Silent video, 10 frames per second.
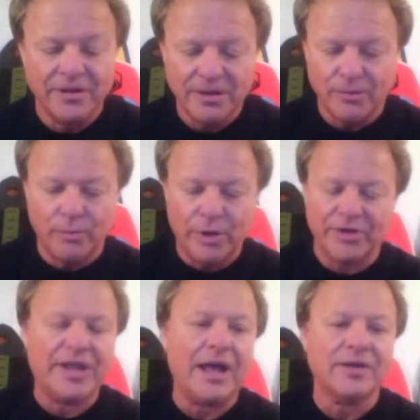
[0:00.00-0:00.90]
we're
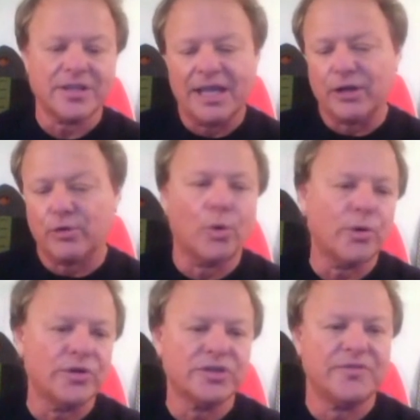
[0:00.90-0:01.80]
down to like
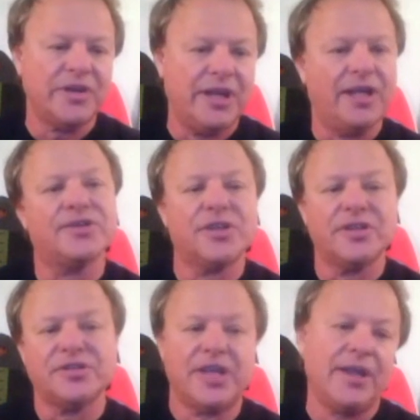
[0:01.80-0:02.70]
quarters of an inch in the
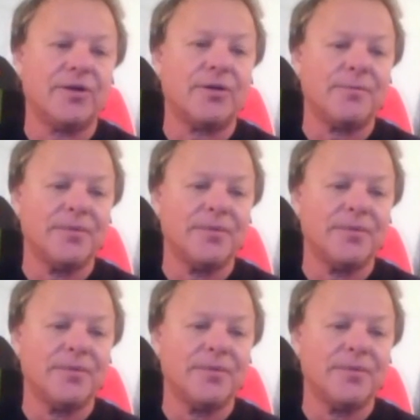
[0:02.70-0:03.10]
tail